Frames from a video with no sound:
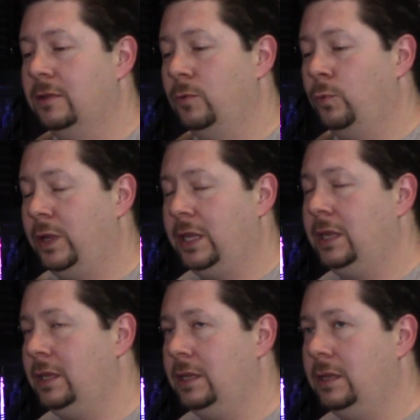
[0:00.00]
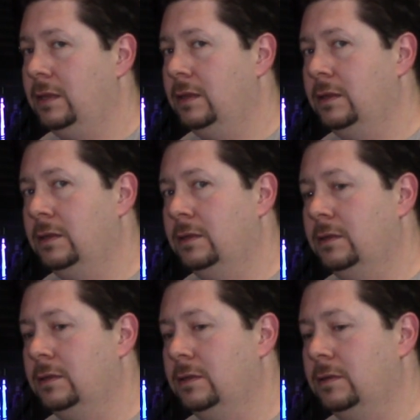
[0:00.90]
We
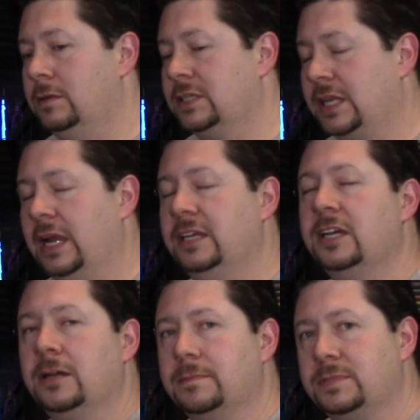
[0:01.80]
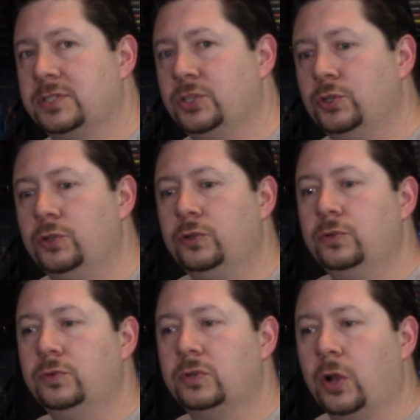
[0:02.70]
signed up
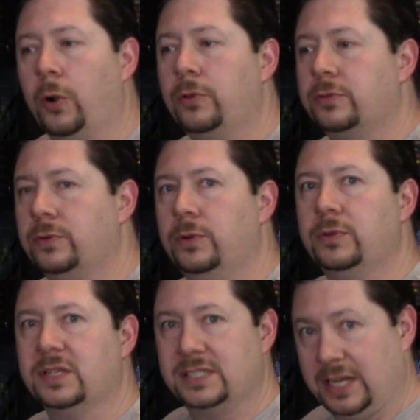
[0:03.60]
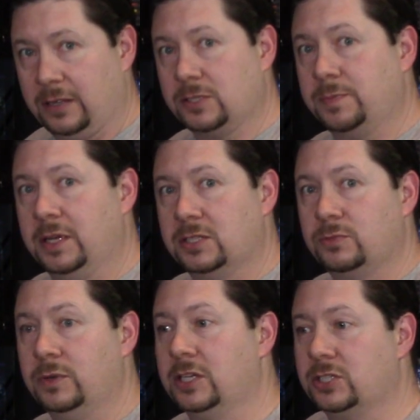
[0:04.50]
to go through the sales pitch,
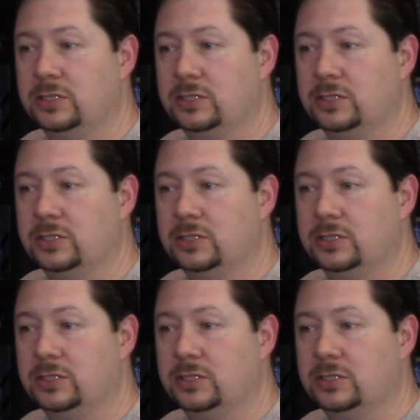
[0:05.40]
which...